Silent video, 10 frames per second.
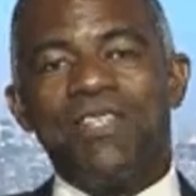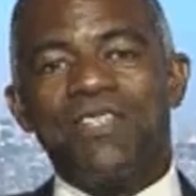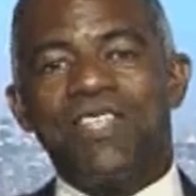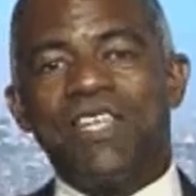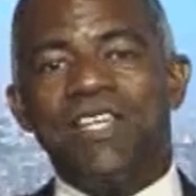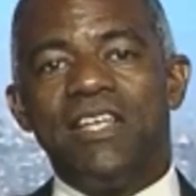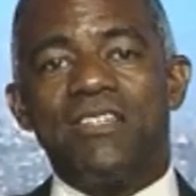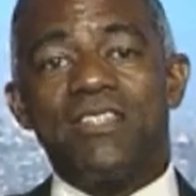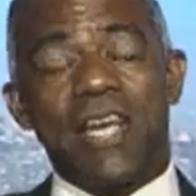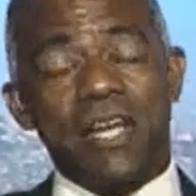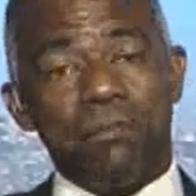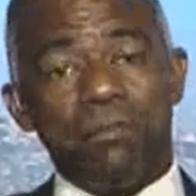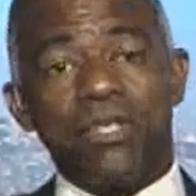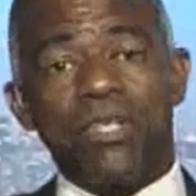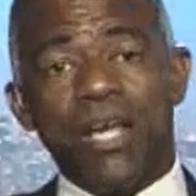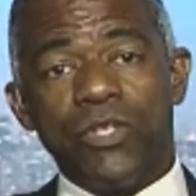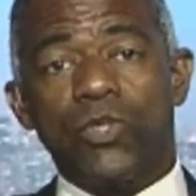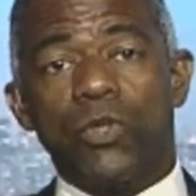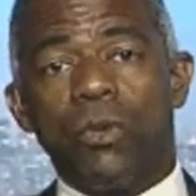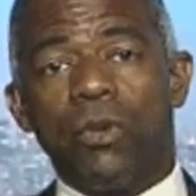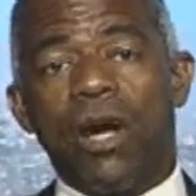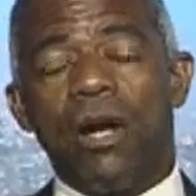is the second potential